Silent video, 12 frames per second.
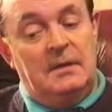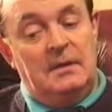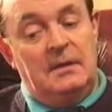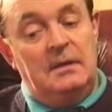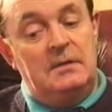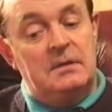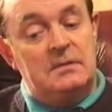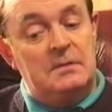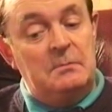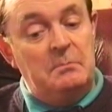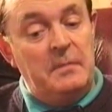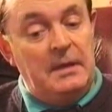It
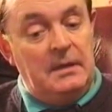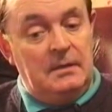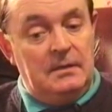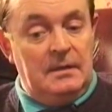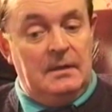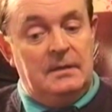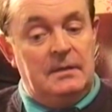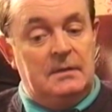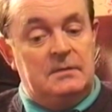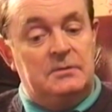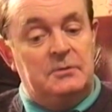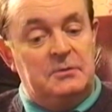doesn't mean
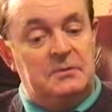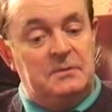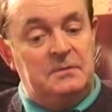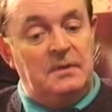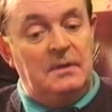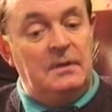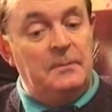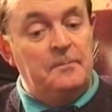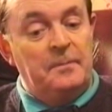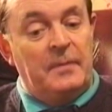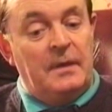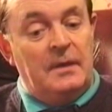that sort of the
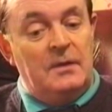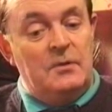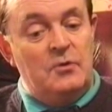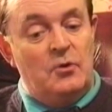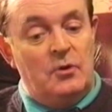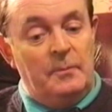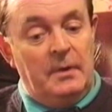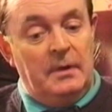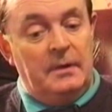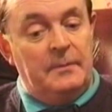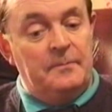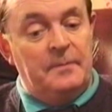normal